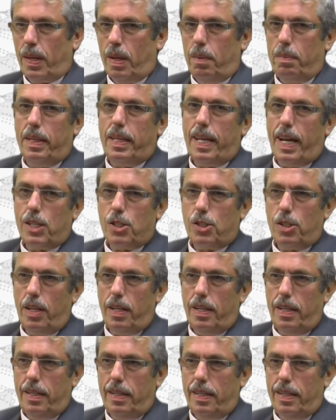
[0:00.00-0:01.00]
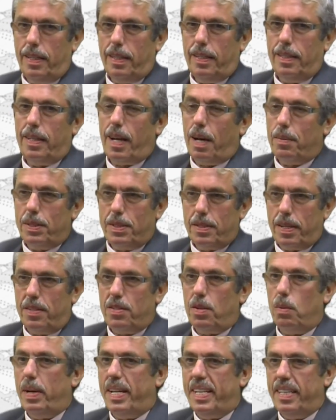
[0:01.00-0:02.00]
but actually I would say
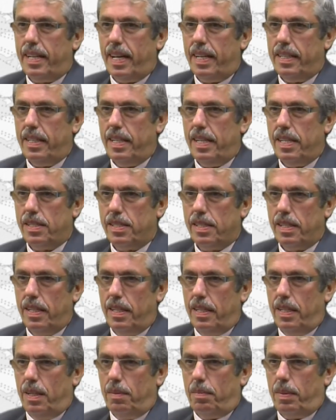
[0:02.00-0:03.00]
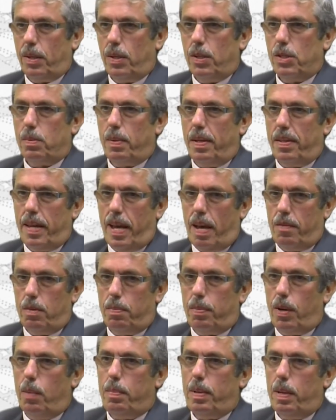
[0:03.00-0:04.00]
they win 10 years, because when they have a
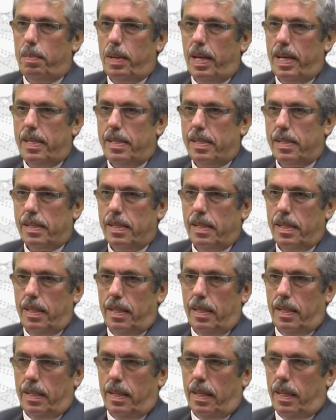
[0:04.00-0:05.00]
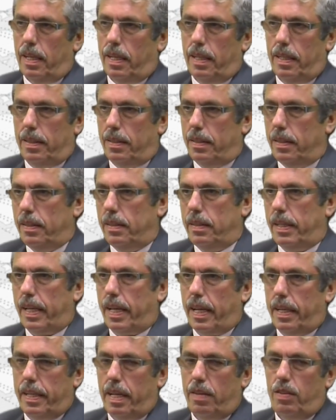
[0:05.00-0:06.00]
proper base, they
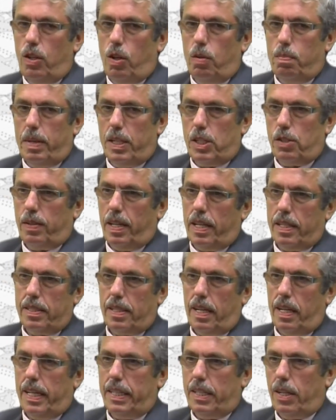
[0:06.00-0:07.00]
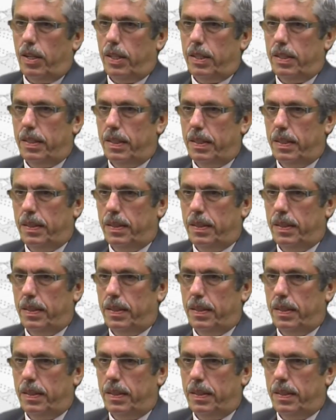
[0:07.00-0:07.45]
can develop much faster later on.